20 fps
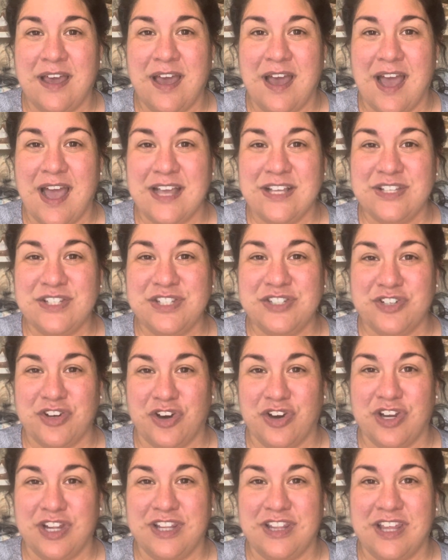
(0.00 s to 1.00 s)
I
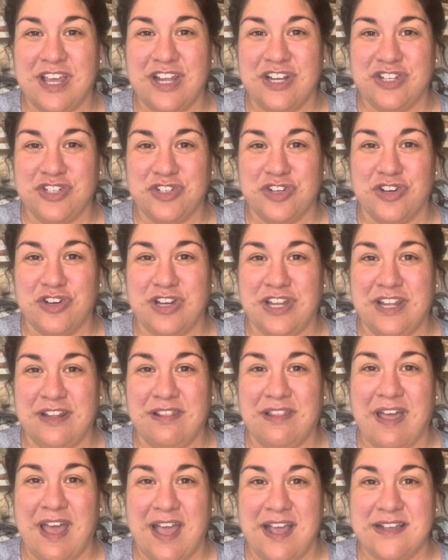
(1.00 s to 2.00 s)
started that journey
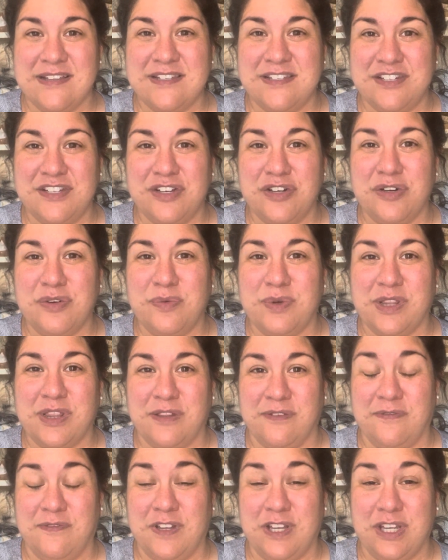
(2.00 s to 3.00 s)
last year with
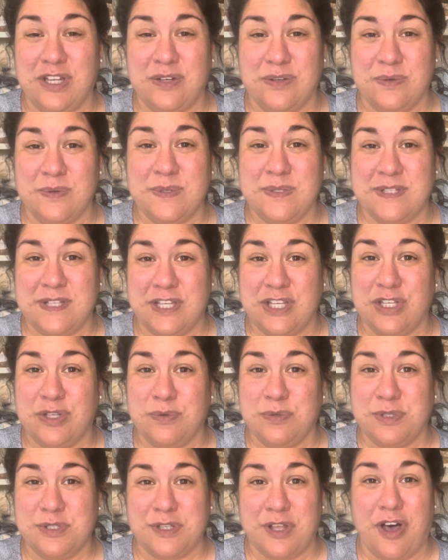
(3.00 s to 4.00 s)
the videos that you
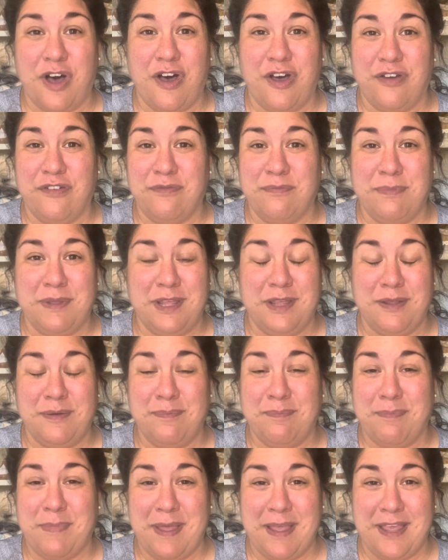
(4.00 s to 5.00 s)
saw of me
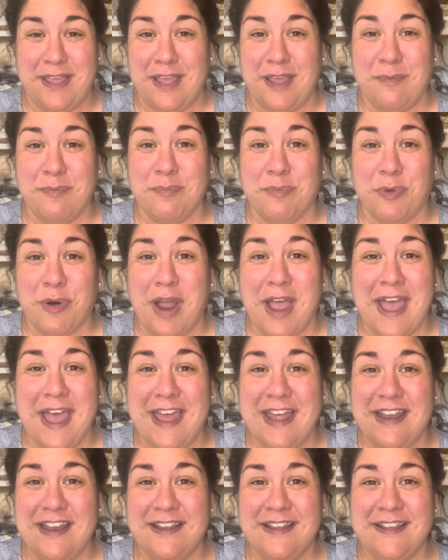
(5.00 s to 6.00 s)
baking
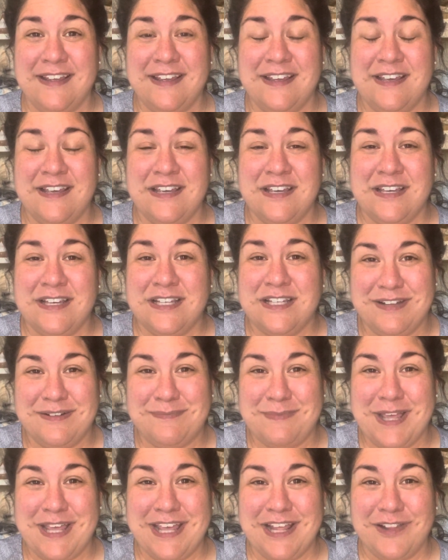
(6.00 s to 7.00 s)
bread and
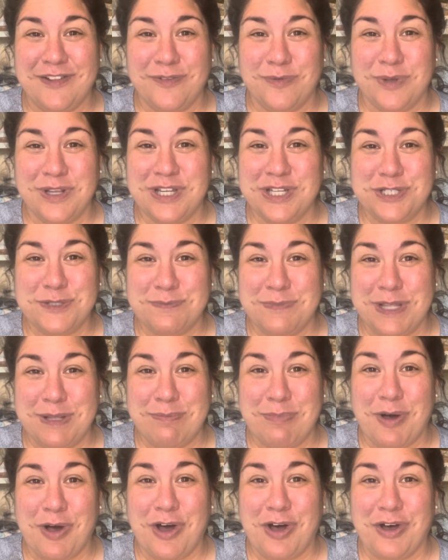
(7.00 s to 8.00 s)
making Swedish
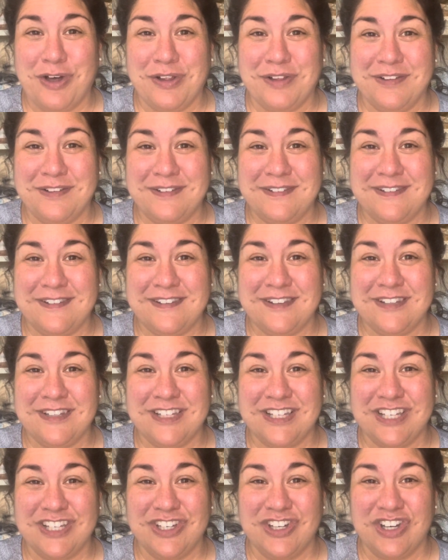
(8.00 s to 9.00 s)
meatballs
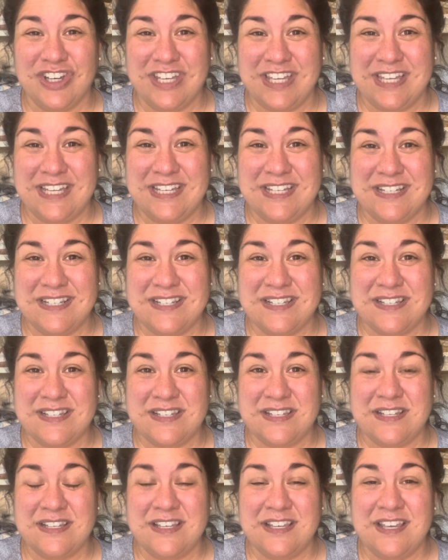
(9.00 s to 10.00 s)
and cookies.
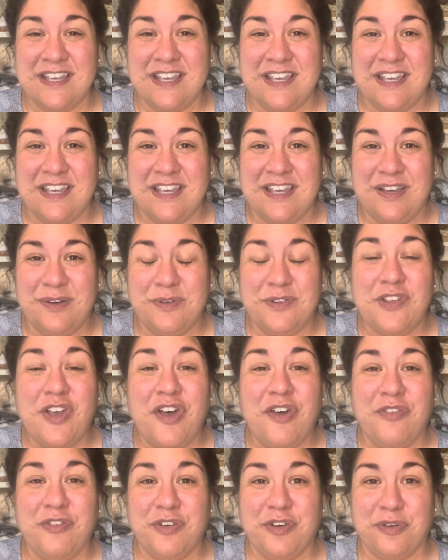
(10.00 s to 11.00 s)
It was
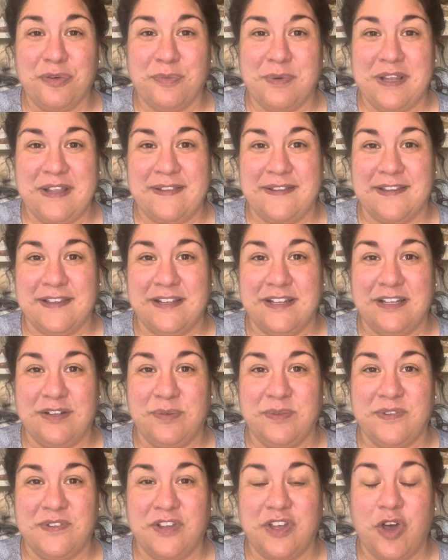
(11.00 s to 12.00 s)
all for a reason. It
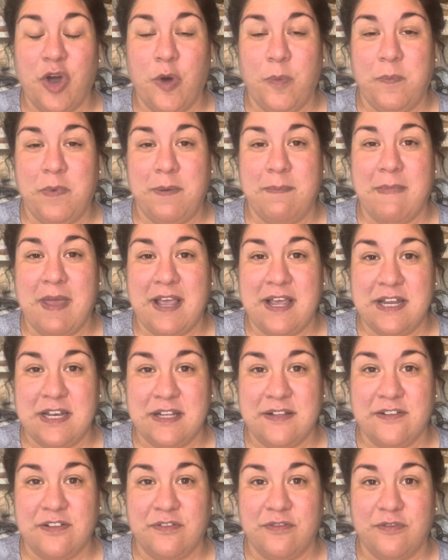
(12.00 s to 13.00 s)
was a coping
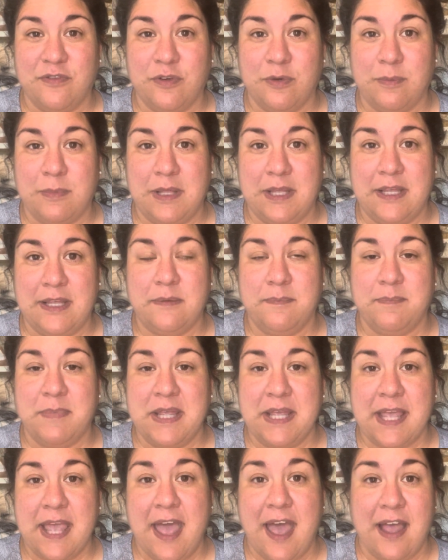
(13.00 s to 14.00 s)
mechanism for me,
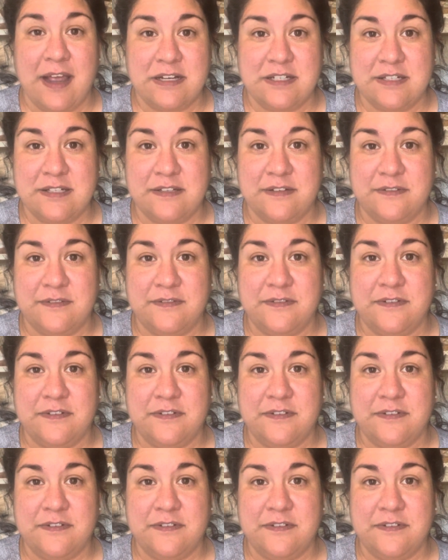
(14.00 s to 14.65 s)
being active.